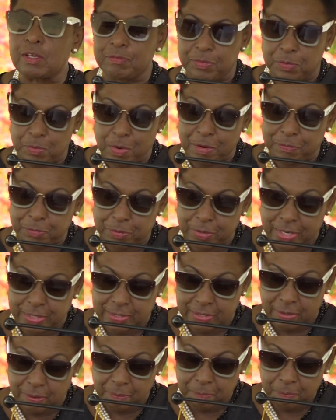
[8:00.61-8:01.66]
of the
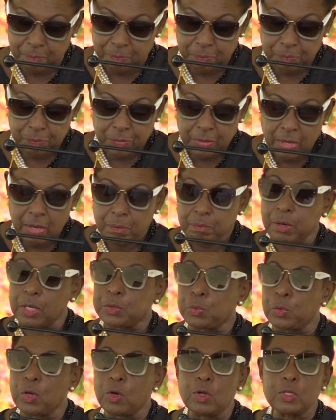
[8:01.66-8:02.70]
referendum, but
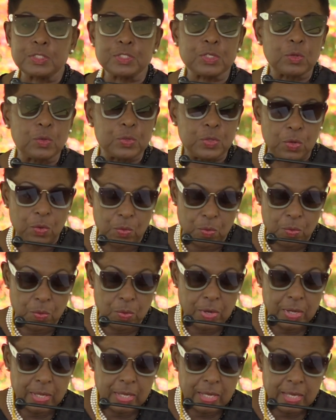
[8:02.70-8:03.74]
we also know
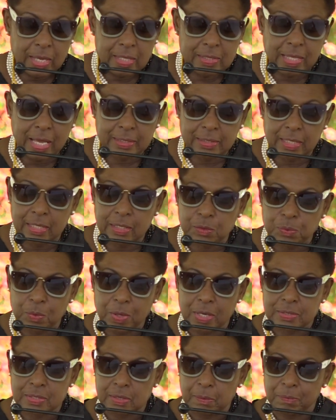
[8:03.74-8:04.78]
that it
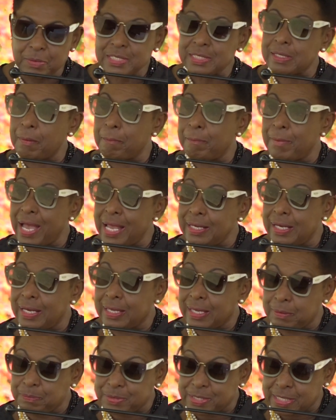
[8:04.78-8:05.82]
was Mr. Manley
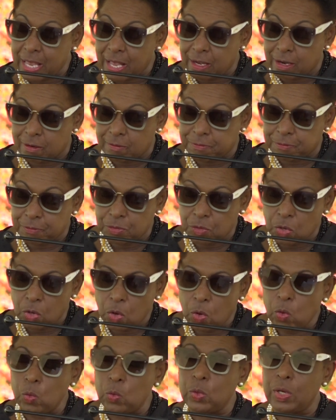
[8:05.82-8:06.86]
himself
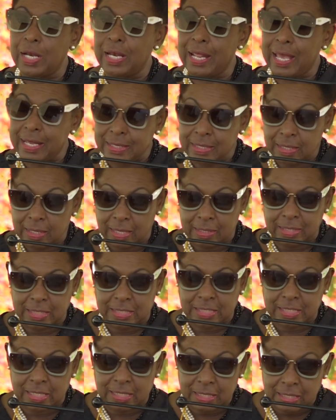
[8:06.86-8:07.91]
who led the
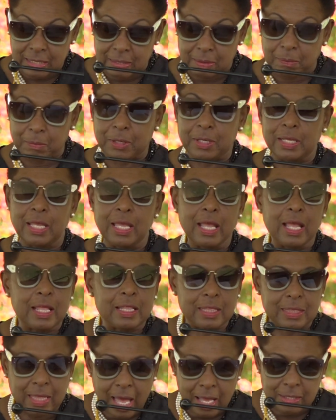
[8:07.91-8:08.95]
team
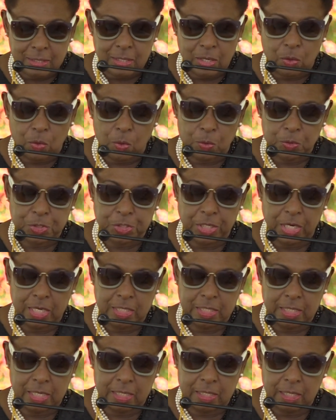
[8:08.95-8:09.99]
that
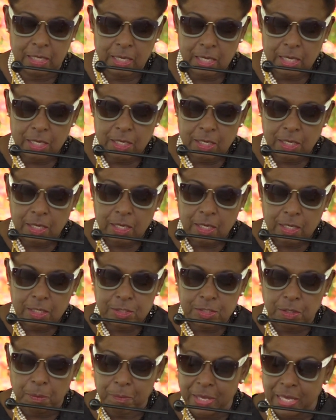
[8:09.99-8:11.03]
negotiated
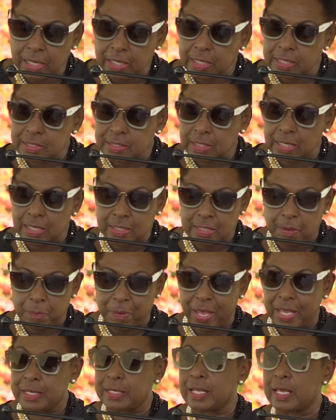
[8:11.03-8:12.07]
Jamaica's
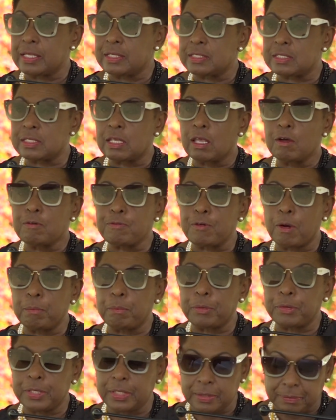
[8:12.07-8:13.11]
independence from
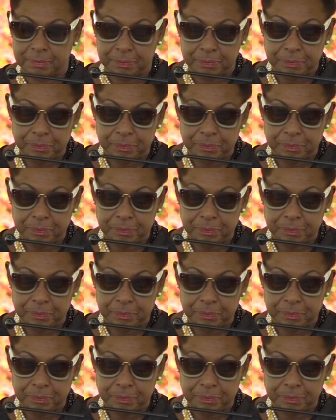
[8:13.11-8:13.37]
Britain.